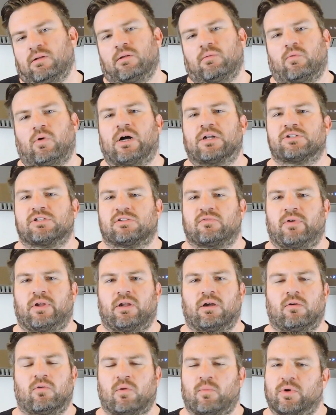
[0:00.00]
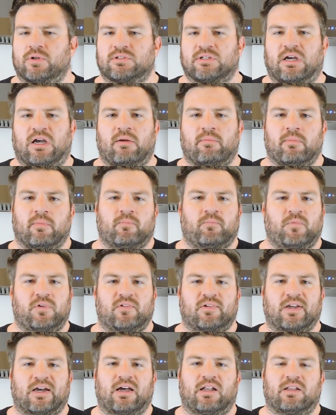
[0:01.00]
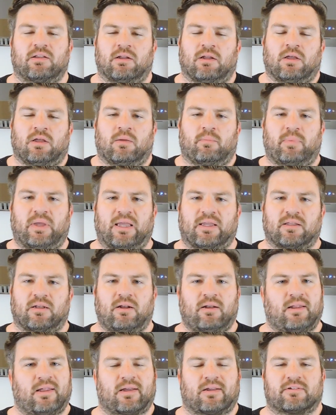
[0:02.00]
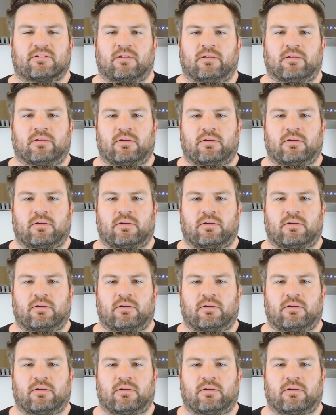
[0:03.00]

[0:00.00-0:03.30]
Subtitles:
watch this video one more time. You got bacon and eggs.